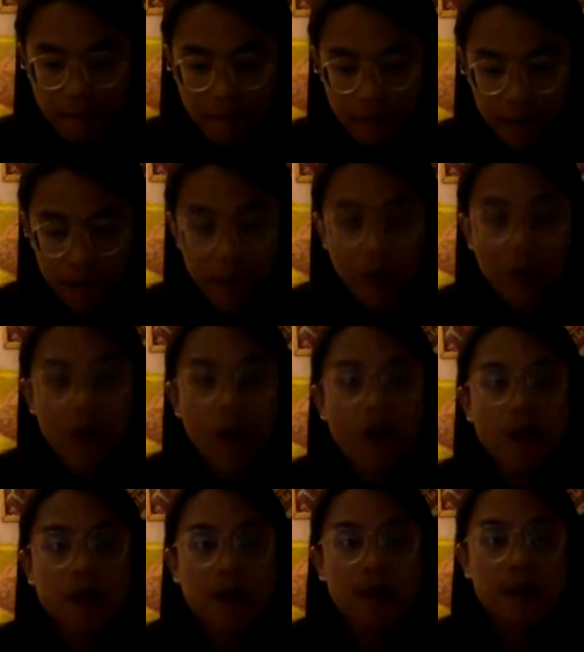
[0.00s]
be more
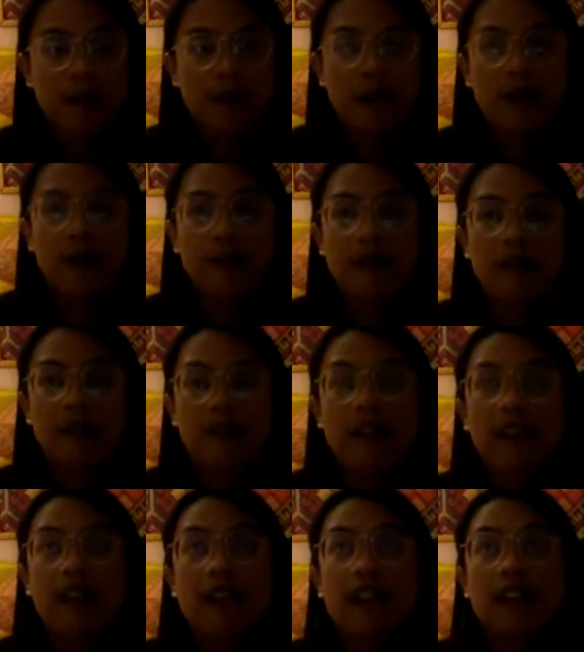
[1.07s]
conscious of
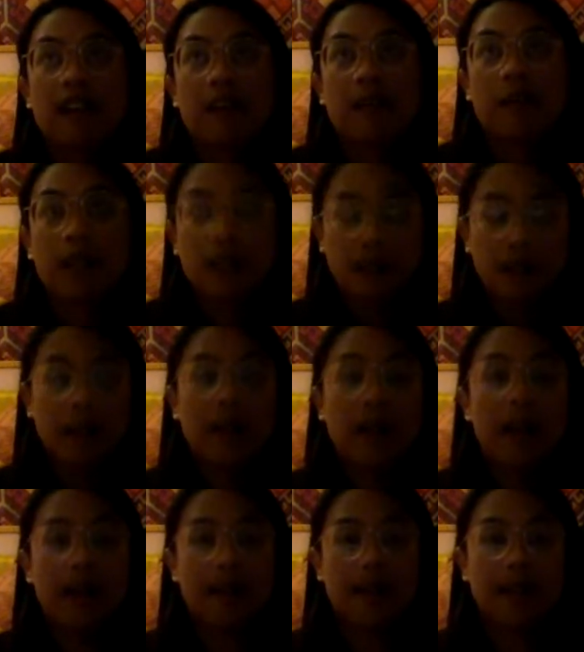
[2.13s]
what
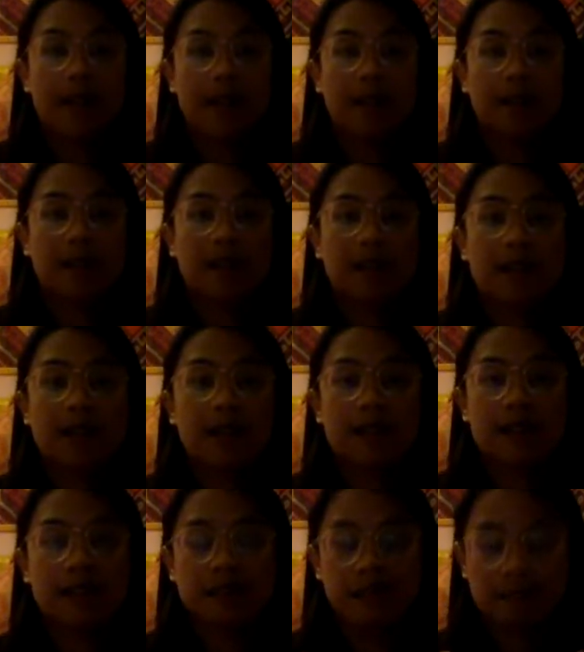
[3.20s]
connects us
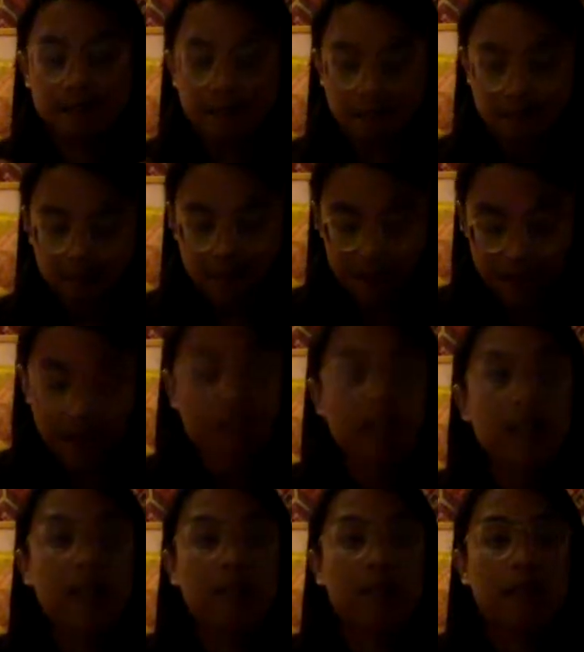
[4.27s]
as
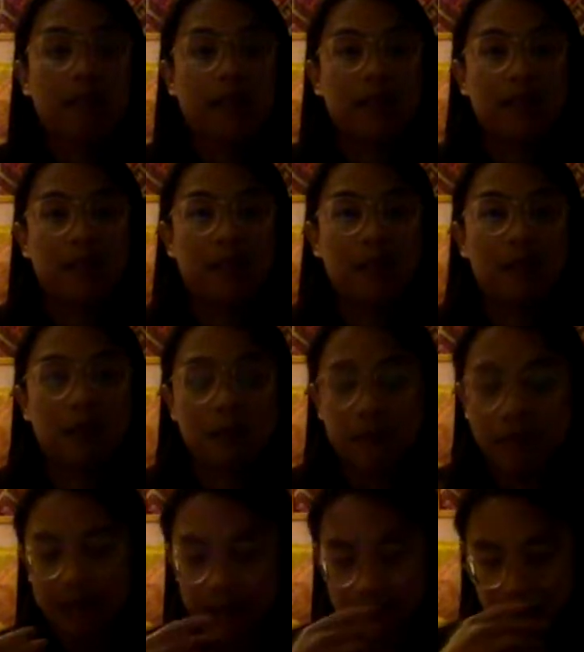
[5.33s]
sentient beings. As human
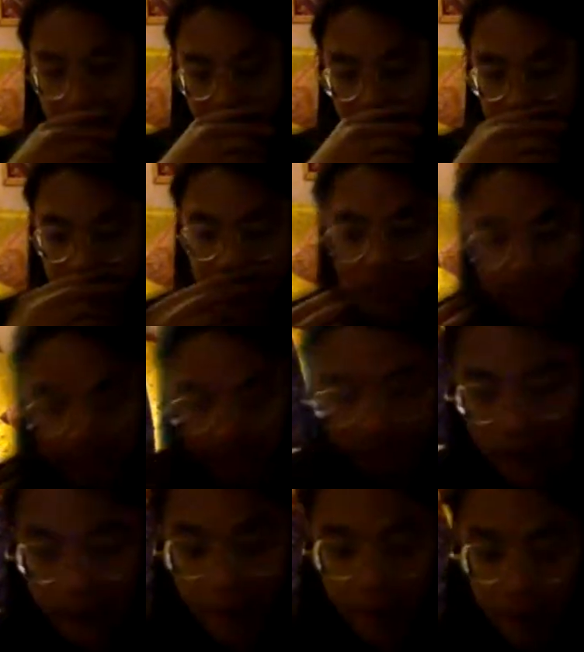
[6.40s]
beings, we are connected
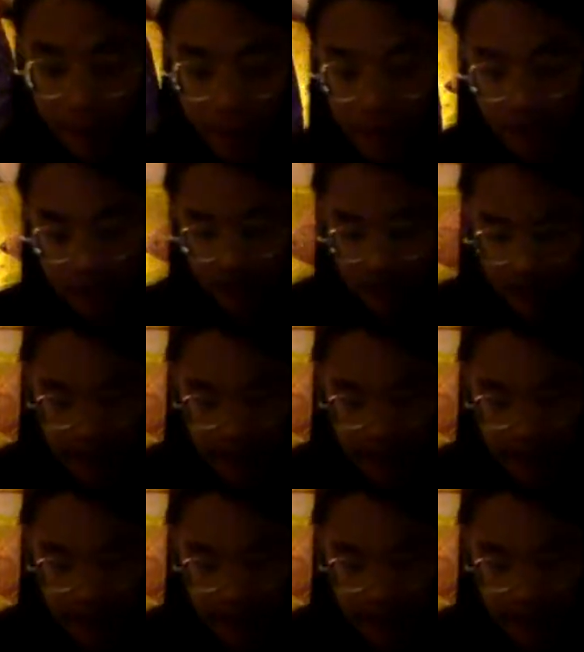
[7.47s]
by this